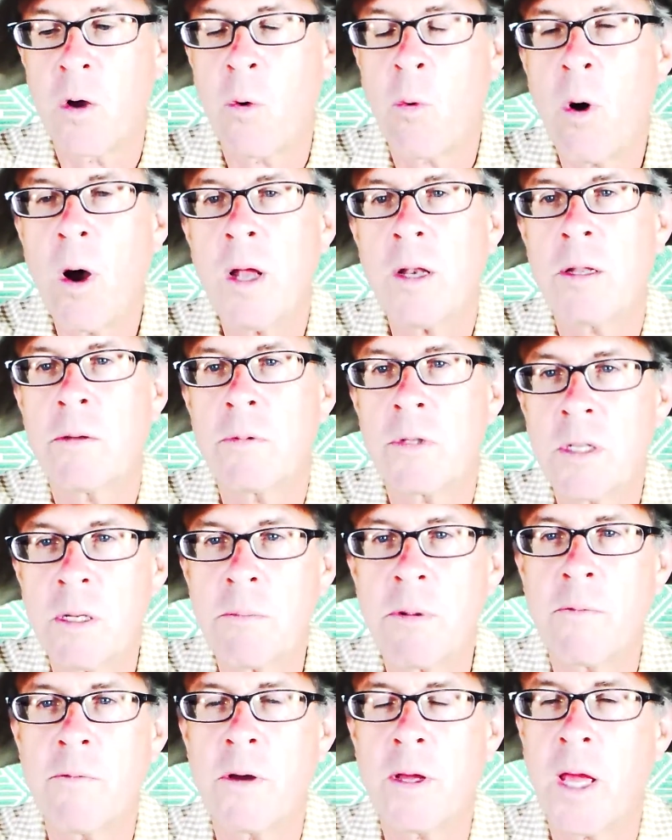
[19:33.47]
Quantum
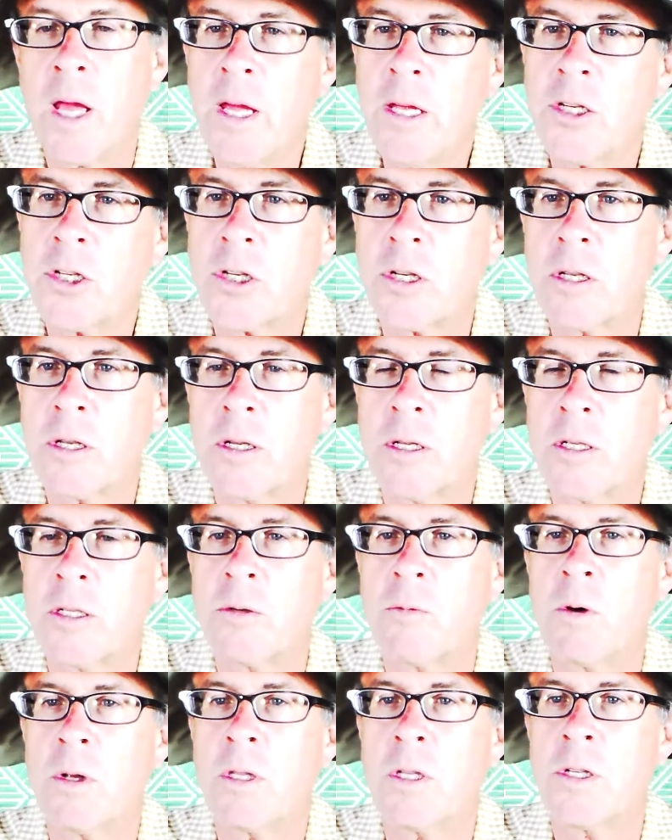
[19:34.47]
simplification
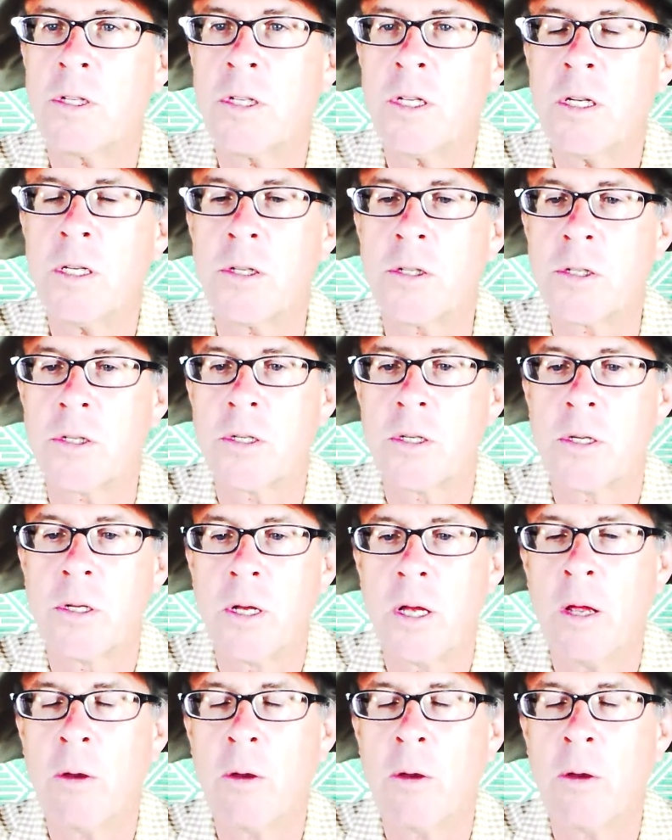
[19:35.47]
is what this is.